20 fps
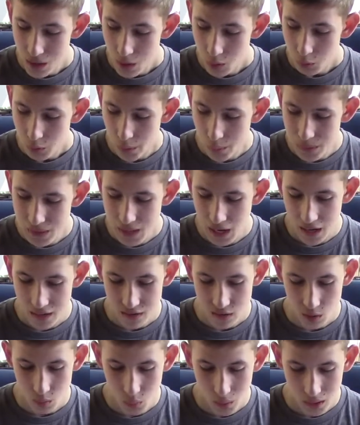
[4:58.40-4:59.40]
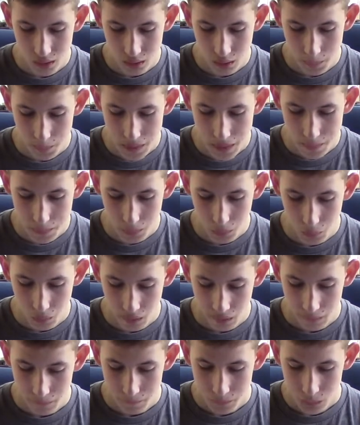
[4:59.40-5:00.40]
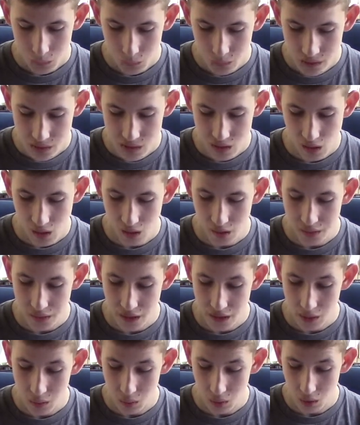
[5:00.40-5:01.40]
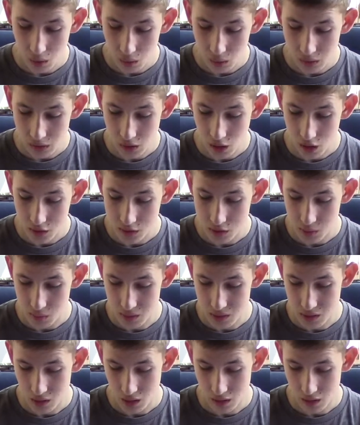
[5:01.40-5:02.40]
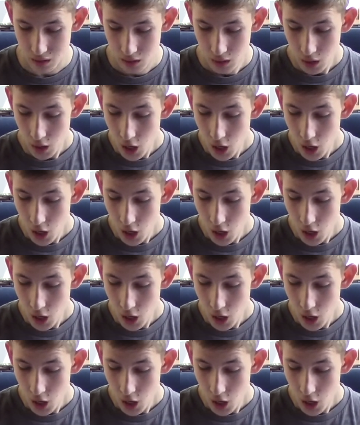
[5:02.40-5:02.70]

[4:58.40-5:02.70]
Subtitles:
When we got to where the people were, we saw they were holding on to each other.